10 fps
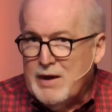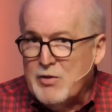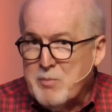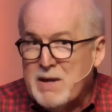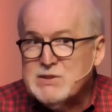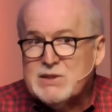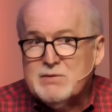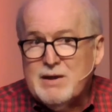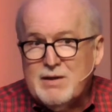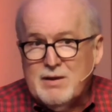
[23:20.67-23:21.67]
In the months
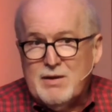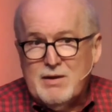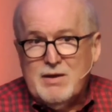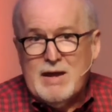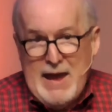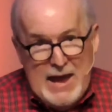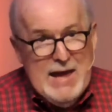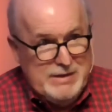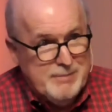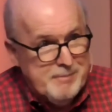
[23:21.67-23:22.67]

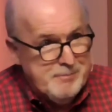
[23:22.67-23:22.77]
ahead,